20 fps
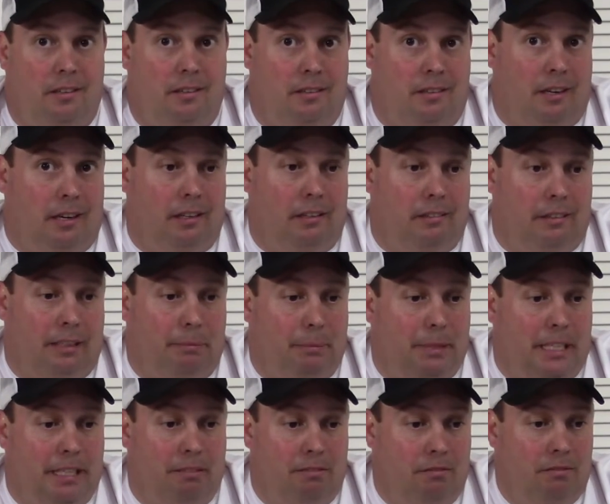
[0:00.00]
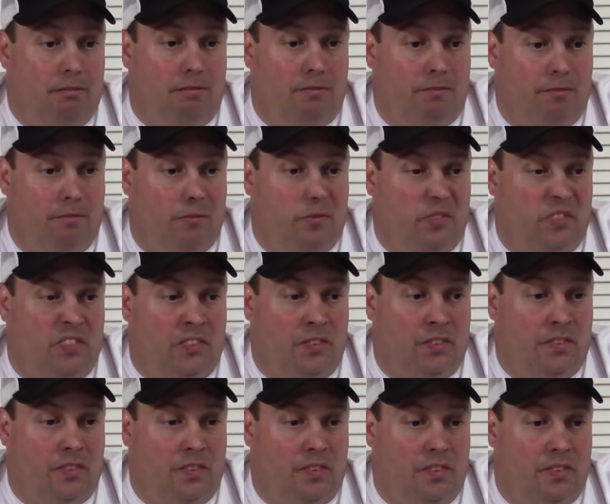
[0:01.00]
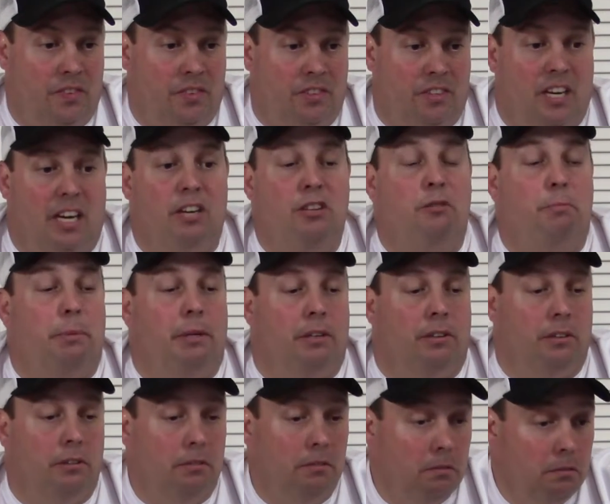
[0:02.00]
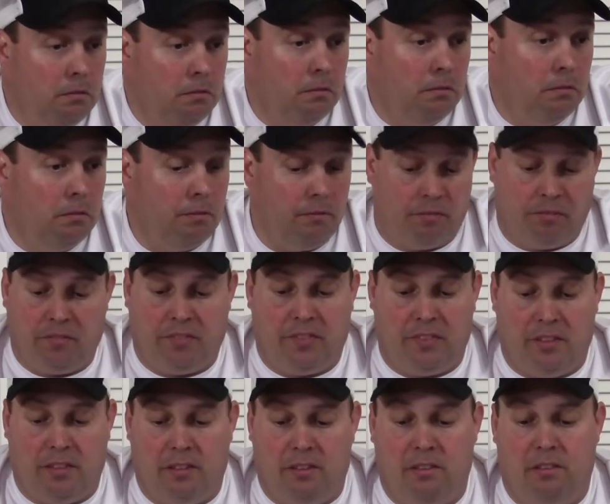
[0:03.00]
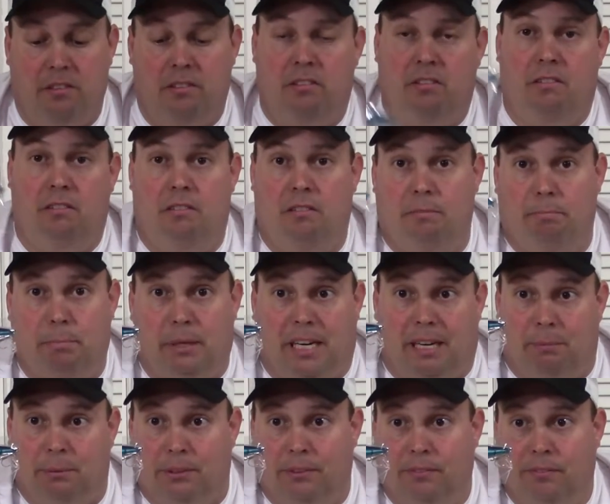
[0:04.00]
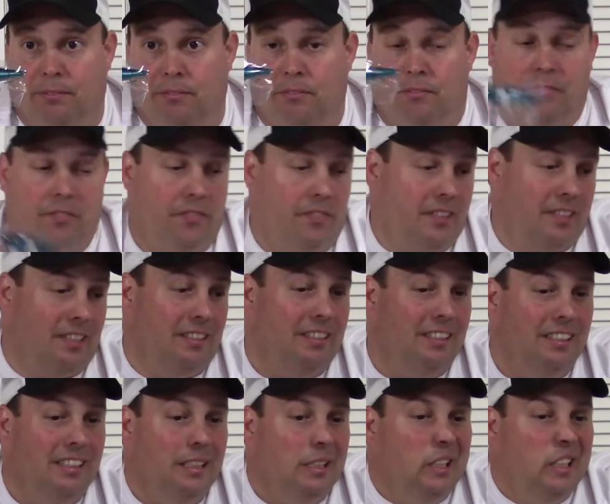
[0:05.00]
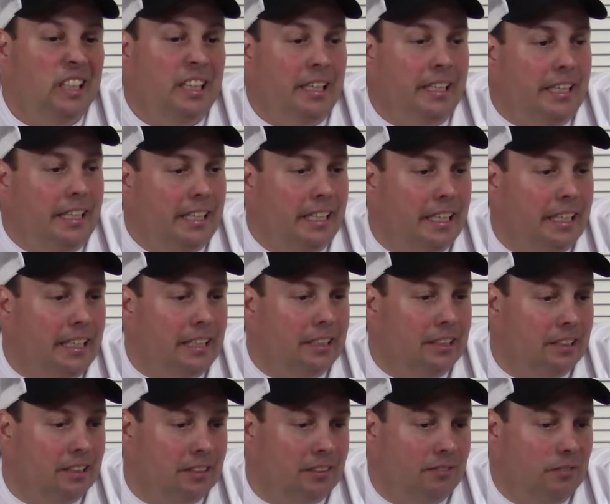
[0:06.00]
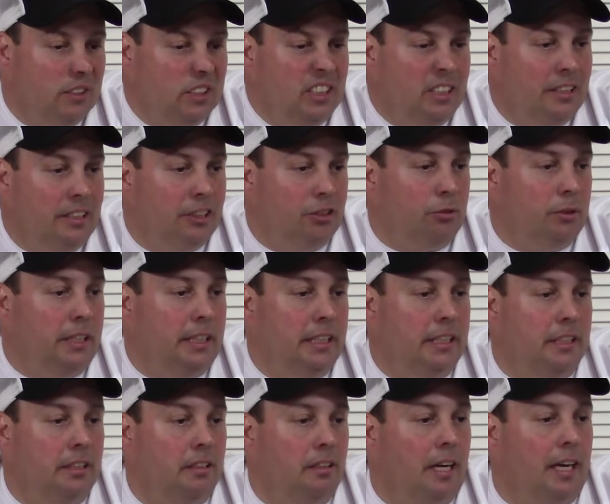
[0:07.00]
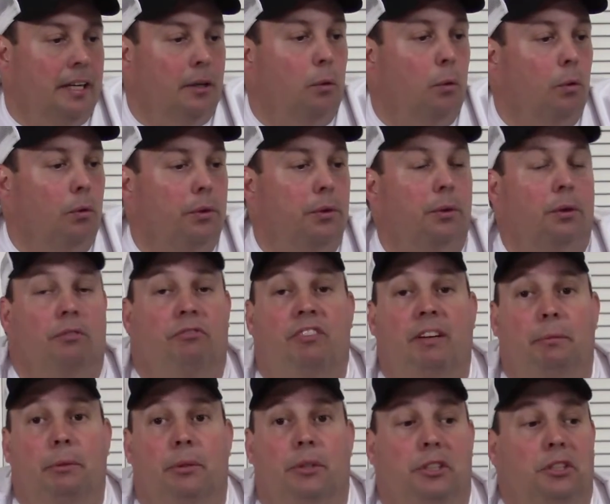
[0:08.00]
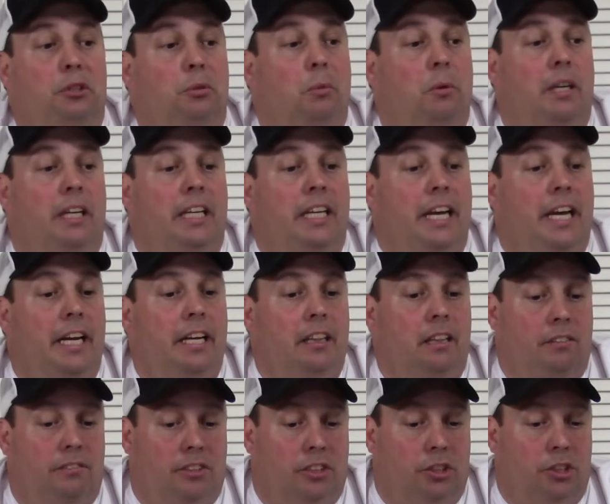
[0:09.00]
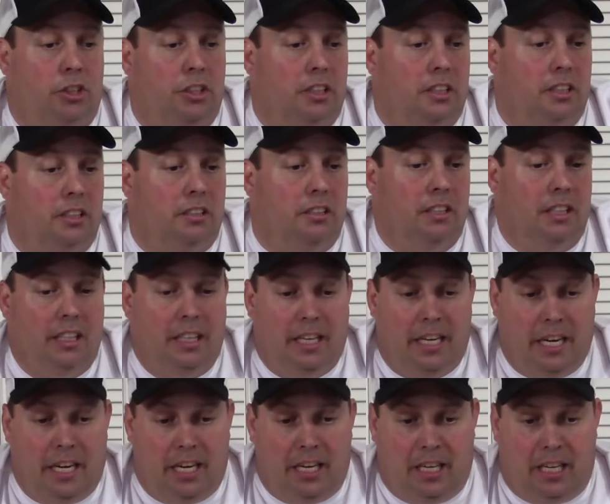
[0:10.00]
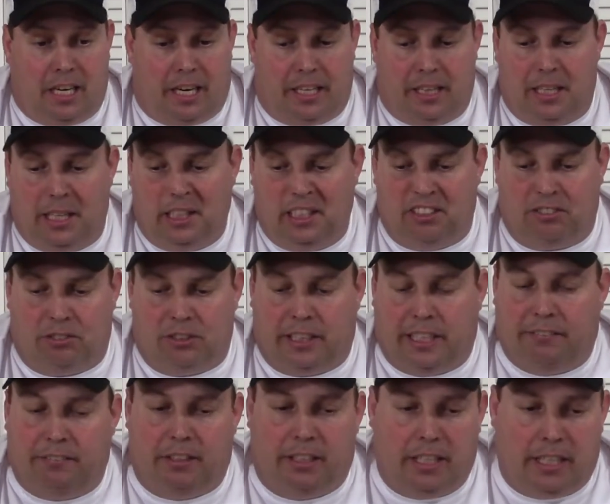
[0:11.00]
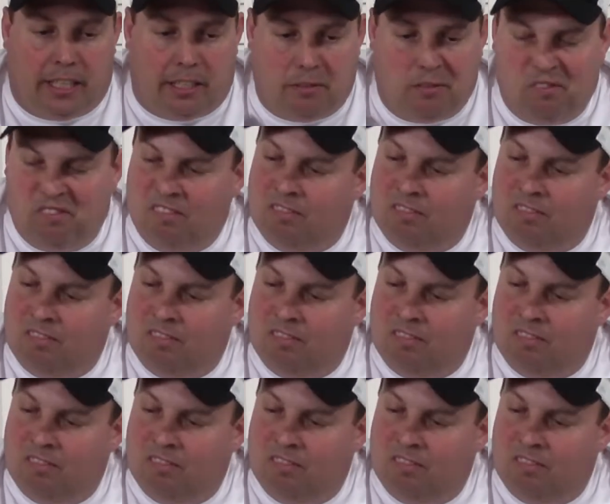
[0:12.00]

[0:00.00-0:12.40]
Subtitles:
It's not a crankbait, it's not a spinner, it's a popper. Anyhow, this one here I ordered on February 28th of this year, and I think this one came today.